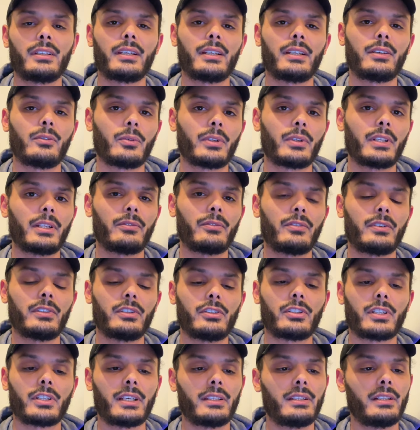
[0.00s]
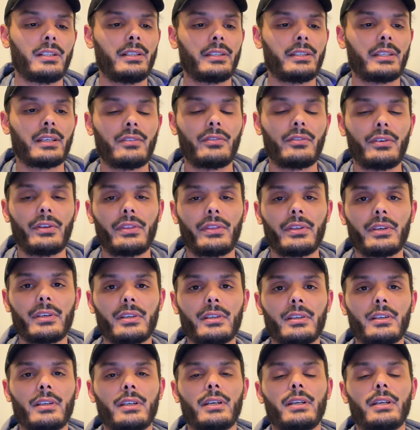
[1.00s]
And when I finish, I delete
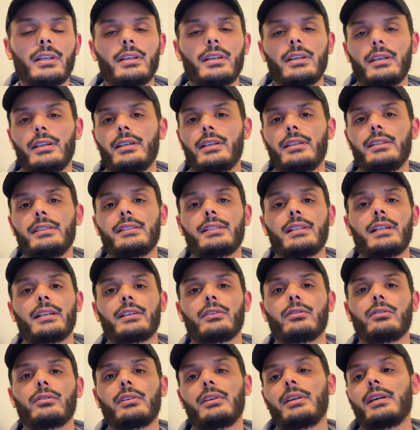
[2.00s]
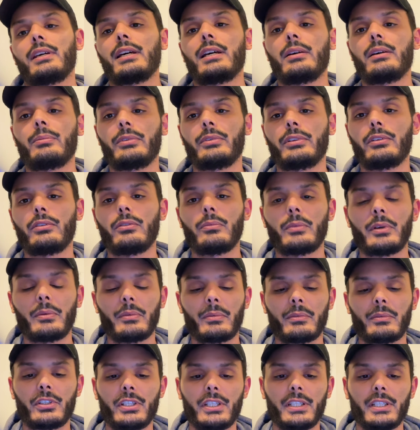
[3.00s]
everything, and it's like nothing happened on my
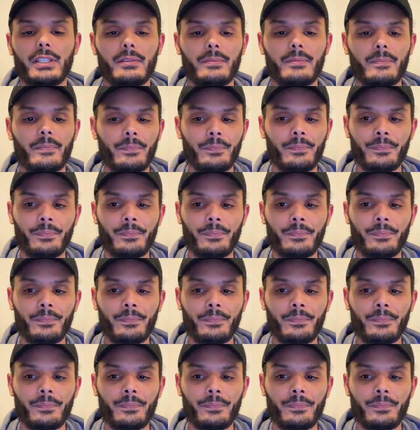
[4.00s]
machine.